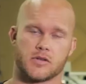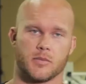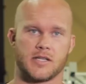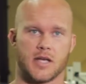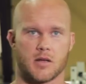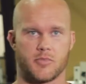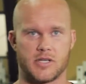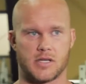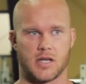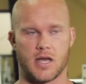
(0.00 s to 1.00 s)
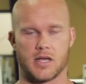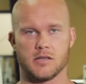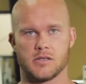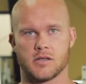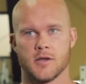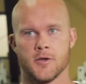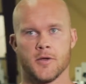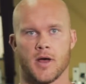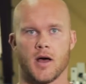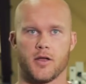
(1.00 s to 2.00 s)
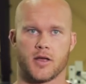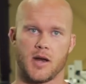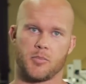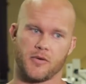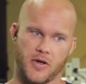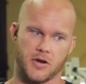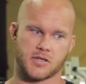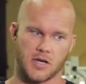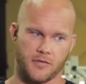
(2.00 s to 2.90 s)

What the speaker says: So by taking BCAAs, you kind of prevent yourself